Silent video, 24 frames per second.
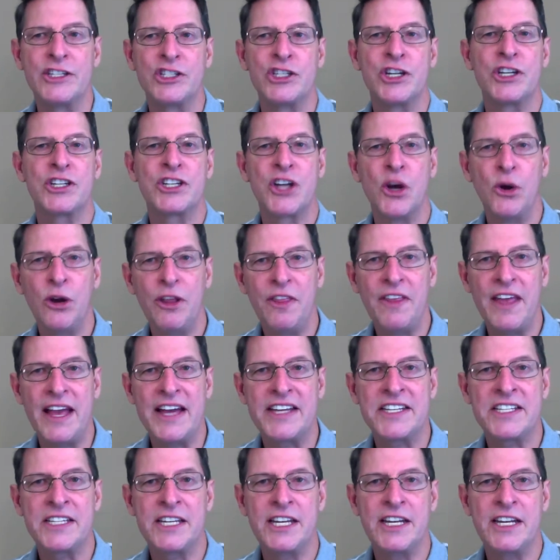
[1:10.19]
Just go to the
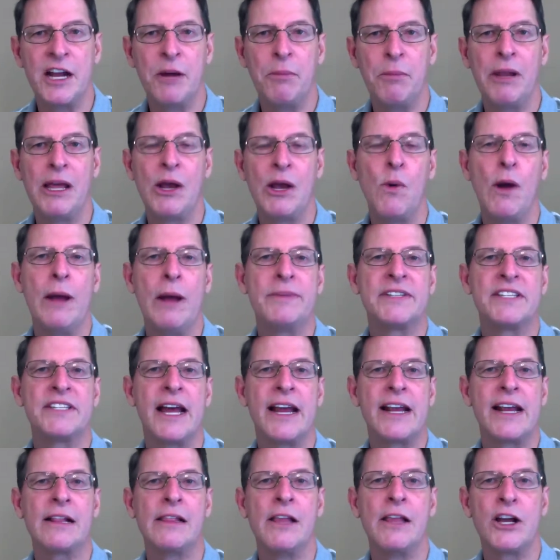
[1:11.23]
STAA
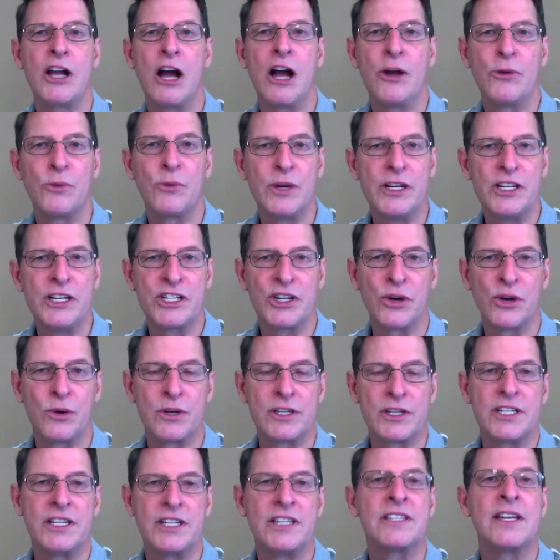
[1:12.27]
website, click on
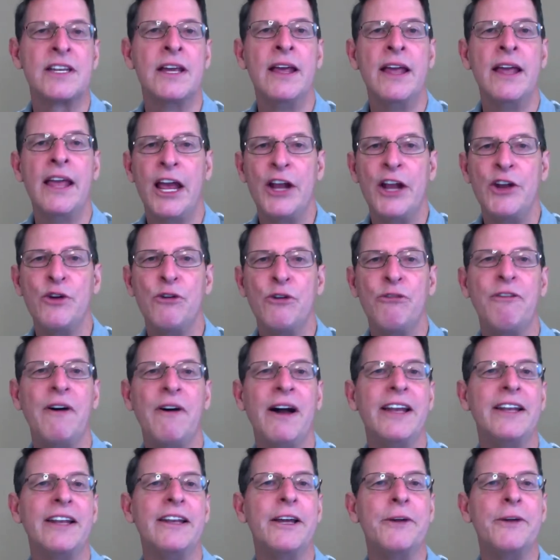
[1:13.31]
resources, and you'll
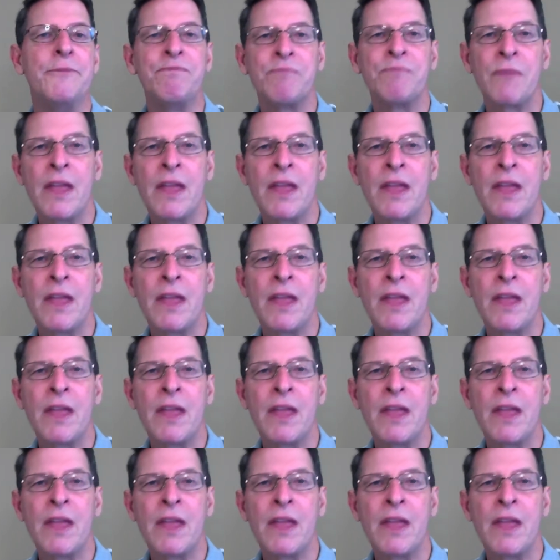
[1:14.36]
find it.